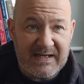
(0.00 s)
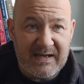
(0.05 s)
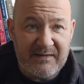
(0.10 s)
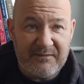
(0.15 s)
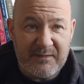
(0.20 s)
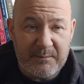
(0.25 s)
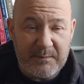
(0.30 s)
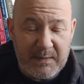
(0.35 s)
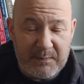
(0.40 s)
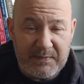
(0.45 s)

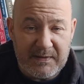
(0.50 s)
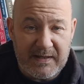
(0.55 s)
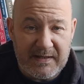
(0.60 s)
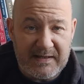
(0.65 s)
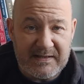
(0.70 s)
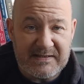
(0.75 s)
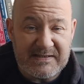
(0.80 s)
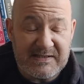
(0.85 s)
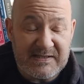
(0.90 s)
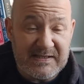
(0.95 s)
give him my player of
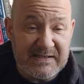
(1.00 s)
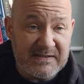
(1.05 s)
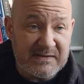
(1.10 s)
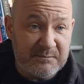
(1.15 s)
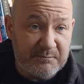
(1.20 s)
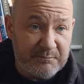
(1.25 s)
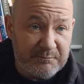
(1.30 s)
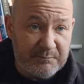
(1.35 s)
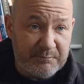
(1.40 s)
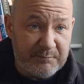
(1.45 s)
the
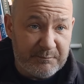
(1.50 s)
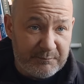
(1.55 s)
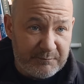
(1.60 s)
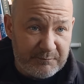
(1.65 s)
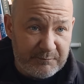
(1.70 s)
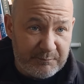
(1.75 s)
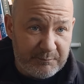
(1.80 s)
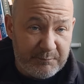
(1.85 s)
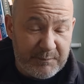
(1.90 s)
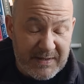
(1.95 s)
season
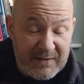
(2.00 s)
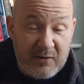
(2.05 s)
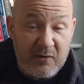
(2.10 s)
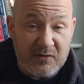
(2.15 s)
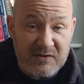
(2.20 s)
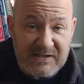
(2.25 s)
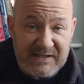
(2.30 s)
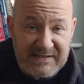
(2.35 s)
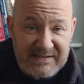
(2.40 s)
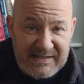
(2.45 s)

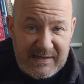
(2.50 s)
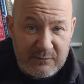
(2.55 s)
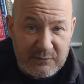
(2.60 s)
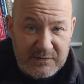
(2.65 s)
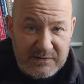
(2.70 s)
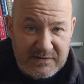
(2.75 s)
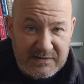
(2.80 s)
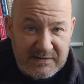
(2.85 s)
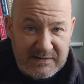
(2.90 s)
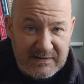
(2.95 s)
because he's
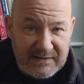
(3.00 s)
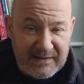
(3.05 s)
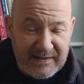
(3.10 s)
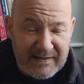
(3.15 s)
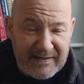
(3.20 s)
ours.